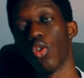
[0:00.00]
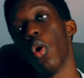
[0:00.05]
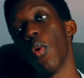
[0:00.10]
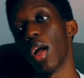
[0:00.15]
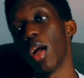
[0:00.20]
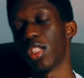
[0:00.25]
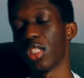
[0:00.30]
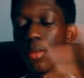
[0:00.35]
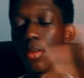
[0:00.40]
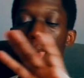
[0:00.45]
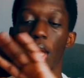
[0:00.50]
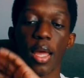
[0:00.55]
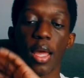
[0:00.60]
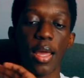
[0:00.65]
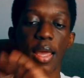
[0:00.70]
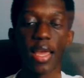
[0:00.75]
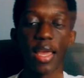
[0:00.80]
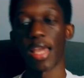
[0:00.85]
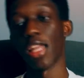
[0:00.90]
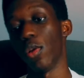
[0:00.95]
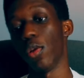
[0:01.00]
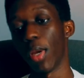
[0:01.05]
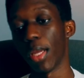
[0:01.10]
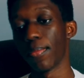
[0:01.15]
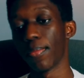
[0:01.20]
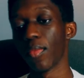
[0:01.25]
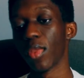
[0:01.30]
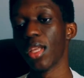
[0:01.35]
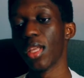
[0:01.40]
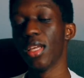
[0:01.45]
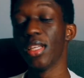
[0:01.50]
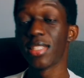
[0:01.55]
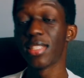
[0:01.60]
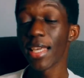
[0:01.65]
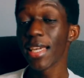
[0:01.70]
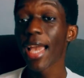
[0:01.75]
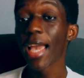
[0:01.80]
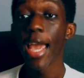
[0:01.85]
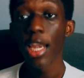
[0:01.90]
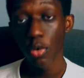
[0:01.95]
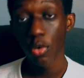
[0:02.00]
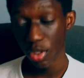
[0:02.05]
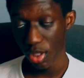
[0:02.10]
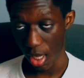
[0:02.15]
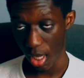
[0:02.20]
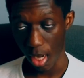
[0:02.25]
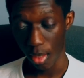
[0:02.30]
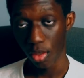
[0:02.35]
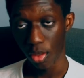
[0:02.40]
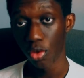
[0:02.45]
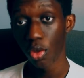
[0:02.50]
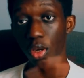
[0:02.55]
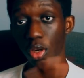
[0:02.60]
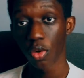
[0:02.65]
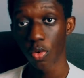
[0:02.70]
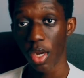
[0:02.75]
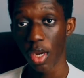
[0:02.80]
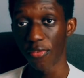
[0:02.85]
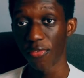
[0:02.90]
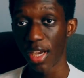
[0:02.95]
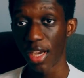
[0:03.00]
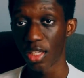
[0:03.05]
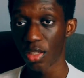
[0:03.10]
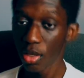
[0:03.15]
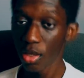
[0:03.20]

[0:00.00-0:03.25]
watch them. Anyway, say Kaido is young, not a great fighter.